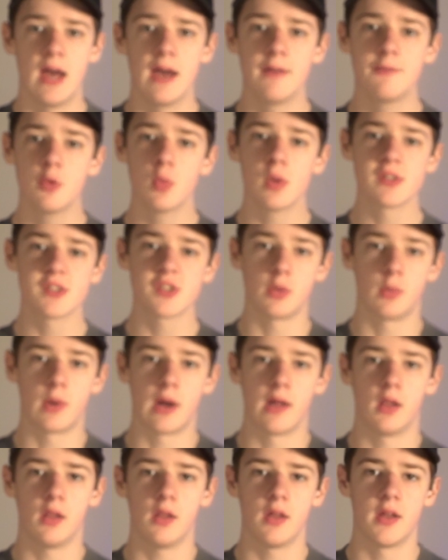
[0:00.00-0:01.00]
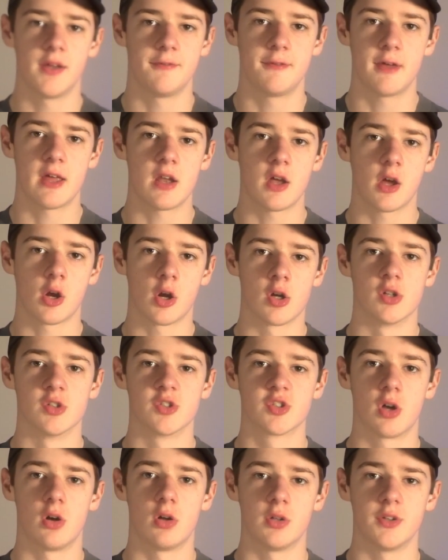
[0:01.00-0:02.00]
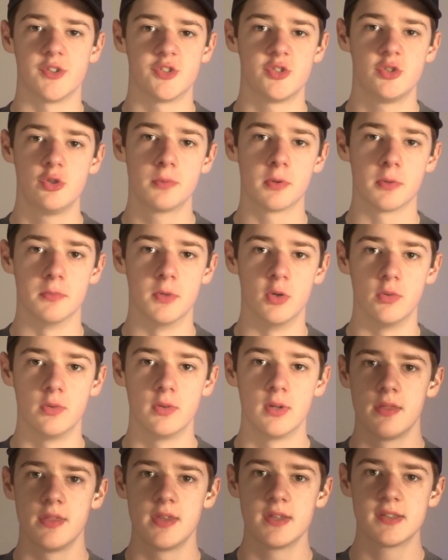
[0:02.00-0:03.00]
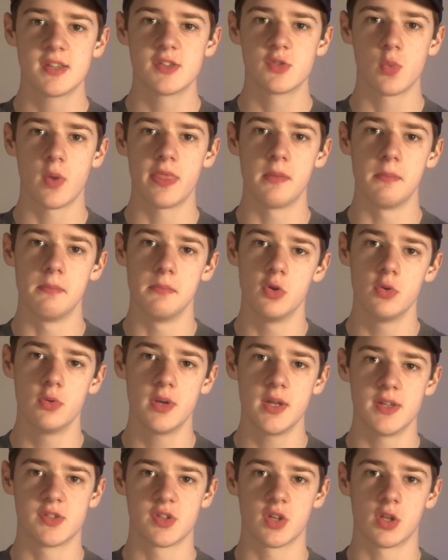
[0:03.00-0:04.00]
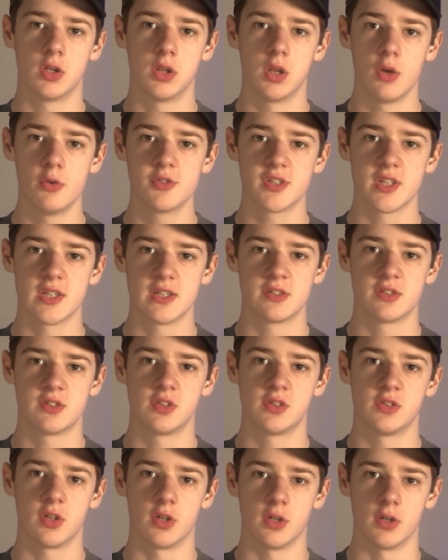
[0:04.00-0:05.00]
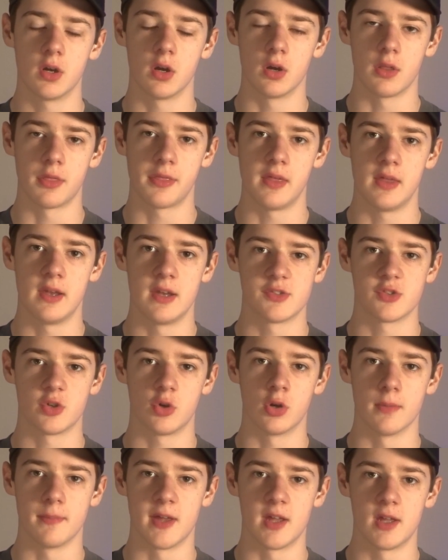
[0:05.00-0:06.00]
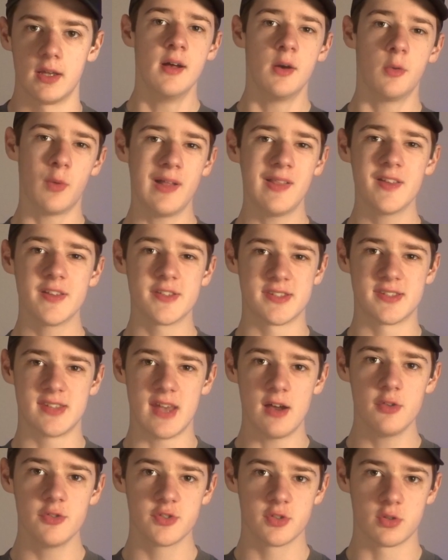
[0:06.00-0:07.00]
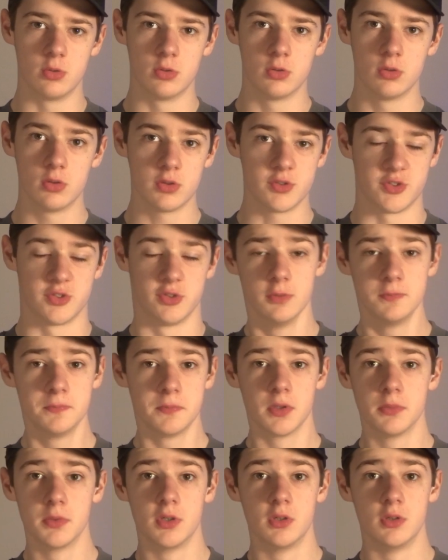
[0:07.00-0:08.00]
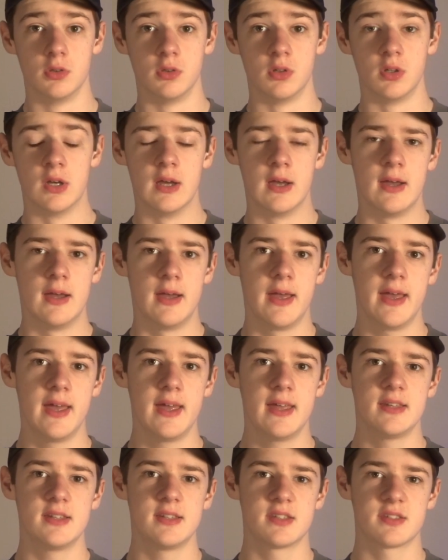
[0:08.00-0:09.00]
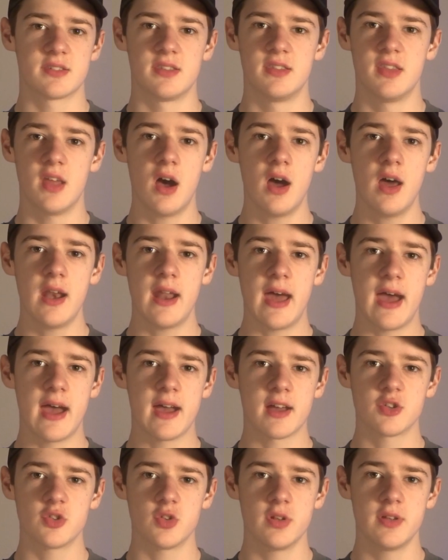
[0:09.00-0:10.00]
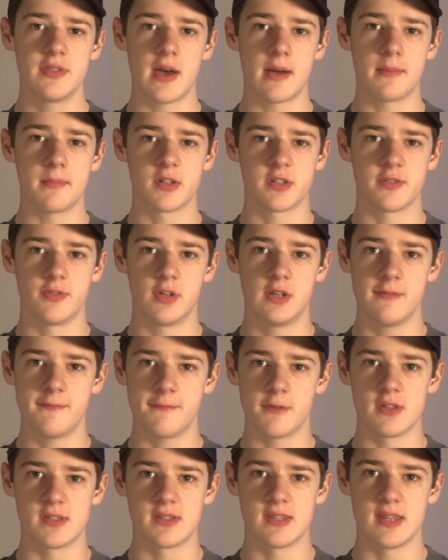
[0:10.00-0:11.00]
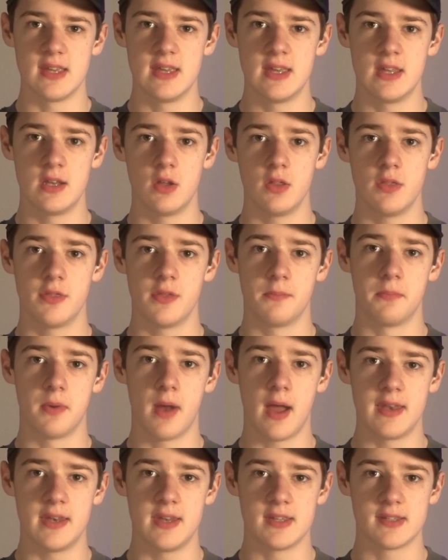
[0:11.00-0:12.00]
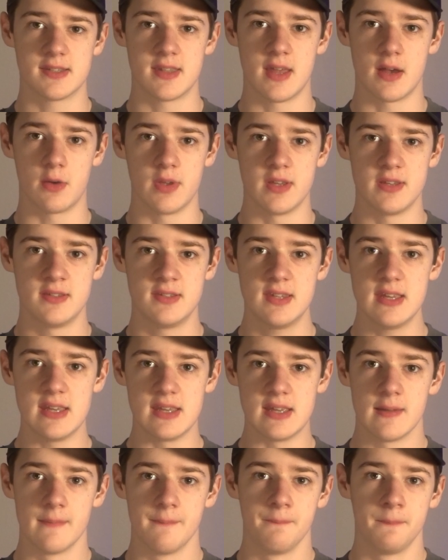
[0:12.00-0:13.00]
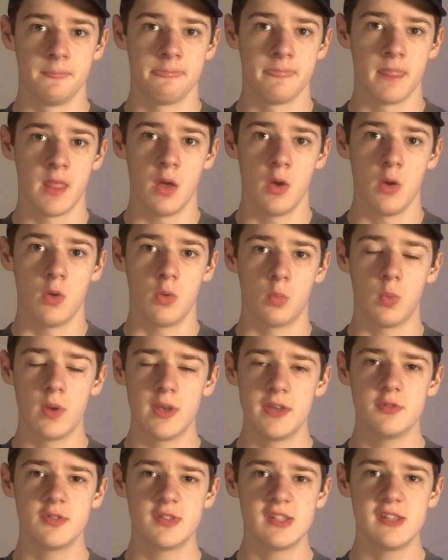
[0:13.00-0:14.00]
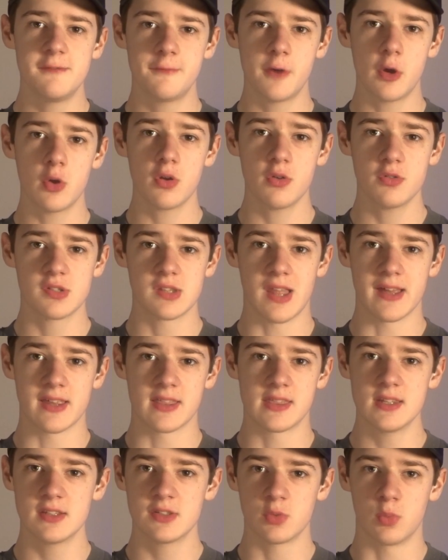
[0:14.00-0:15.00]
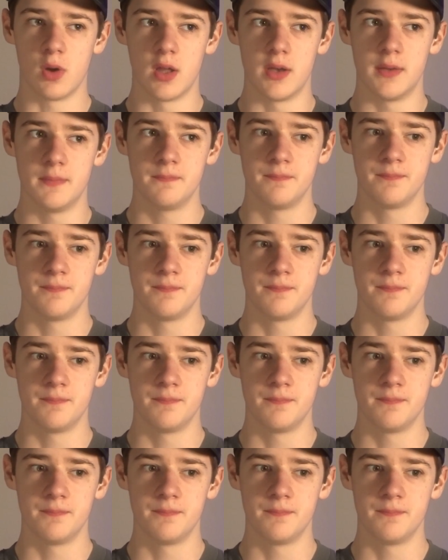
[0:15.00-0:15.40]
Every once in a while, an event occurs called a supermoon. This is when the moon is closest to Earth in its orbit. While it sounds cool, supermoon, it's not actually that much of a difference in the brightness that we see. When you see photos like this one,